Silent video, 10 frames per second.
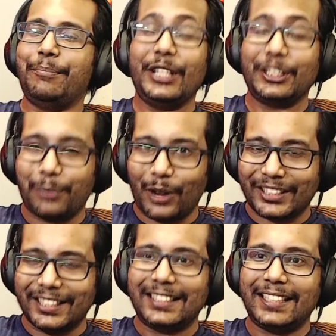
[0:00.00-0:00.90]
Pierce
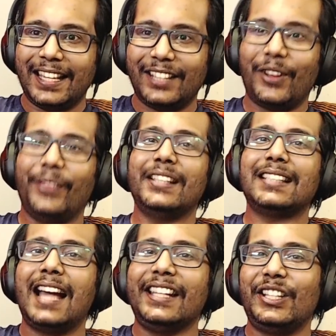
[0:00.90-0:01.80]
Brosnan's take on
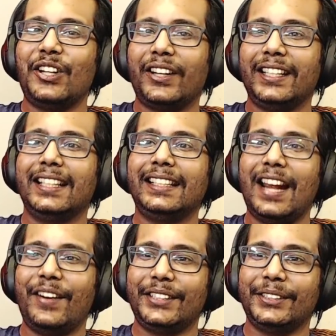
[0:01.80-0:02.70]
this iconic
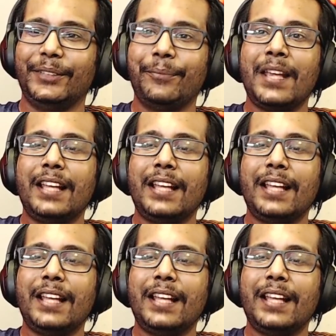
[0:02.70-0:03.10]
character.